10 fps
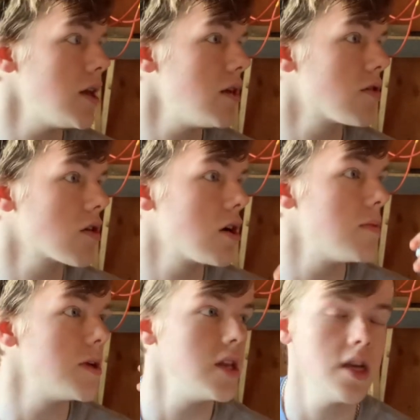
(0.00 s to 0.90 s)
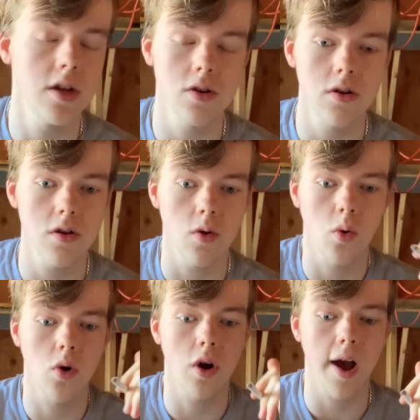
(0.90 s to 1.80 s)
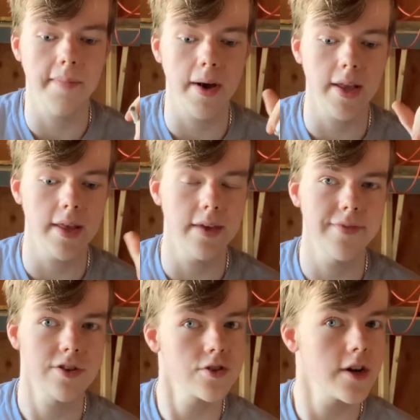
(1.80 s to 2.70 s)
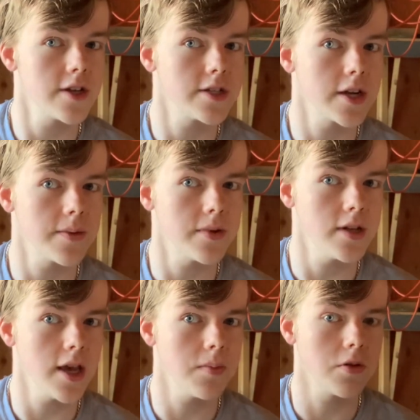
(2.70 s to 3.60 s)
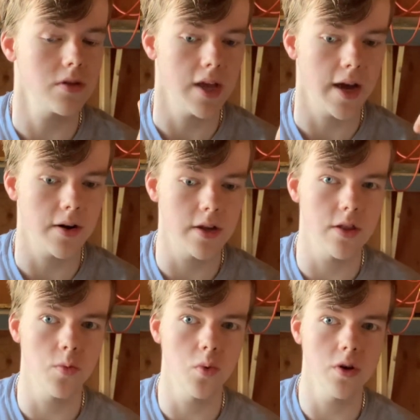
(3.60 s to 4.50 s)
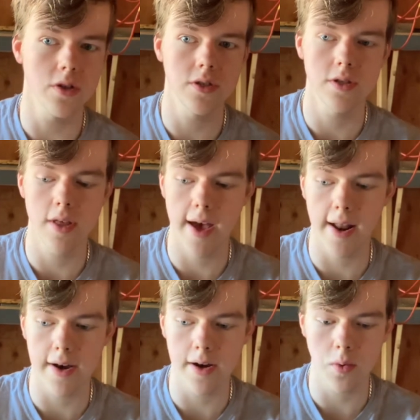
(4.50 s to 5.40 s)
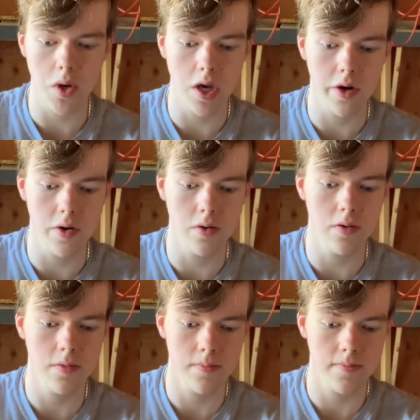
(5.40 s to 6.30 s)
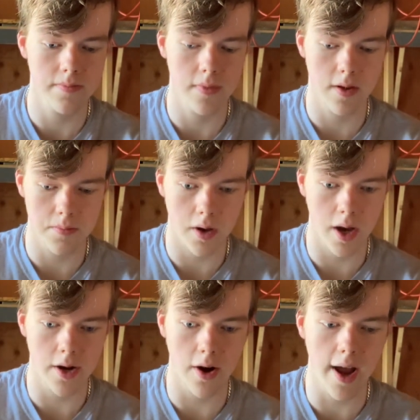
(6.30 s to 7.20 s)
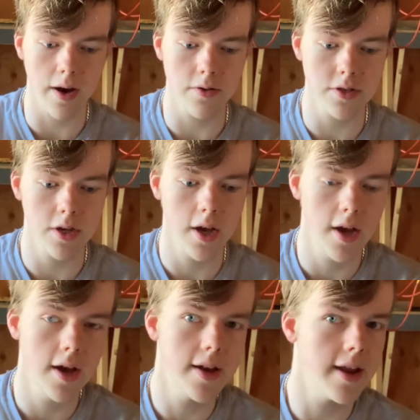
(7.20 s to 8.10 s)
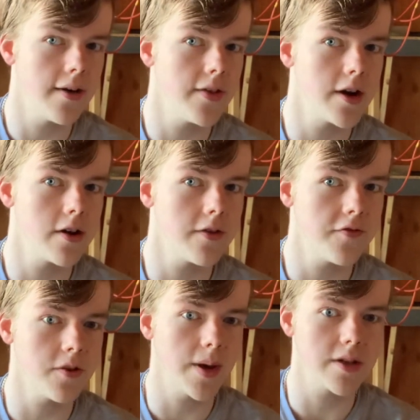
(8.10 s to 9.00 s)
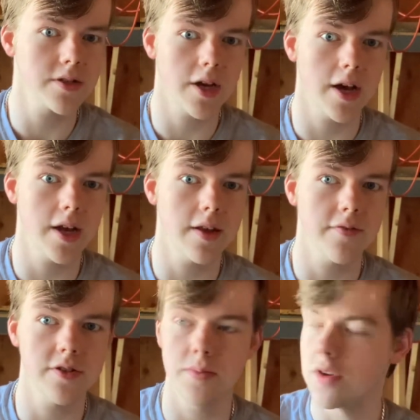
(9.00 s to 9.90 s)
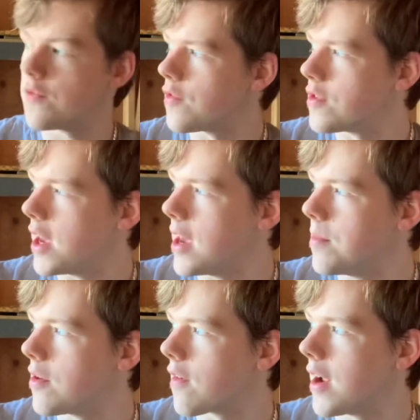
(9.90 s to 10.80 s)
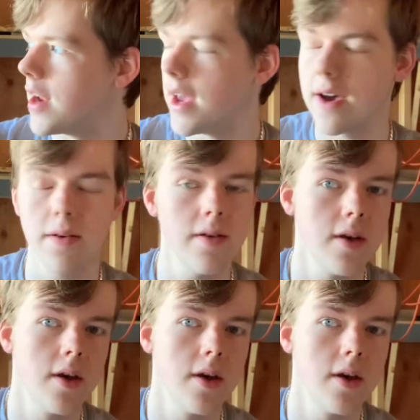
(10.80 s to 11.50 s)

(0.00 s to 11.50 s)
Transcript: either come in here or I might even try to set up a table down in the woods that we own behind our house down there and film outside if it's a beautiful day. But right now,